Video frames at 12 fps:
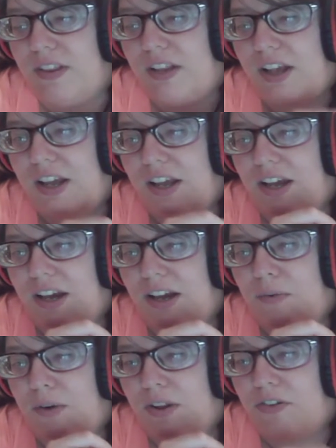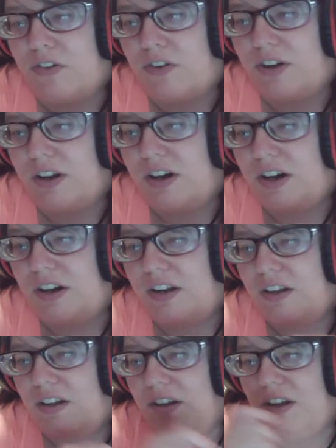And while this is going on,
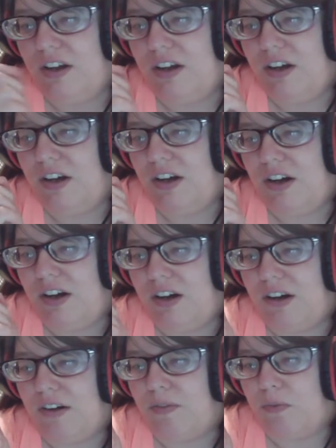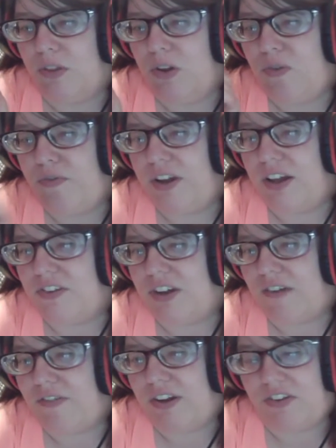Luffy is
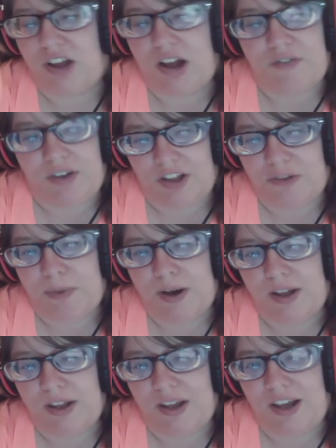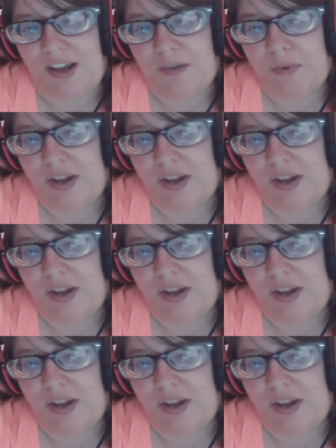now facing off against Buggy, and we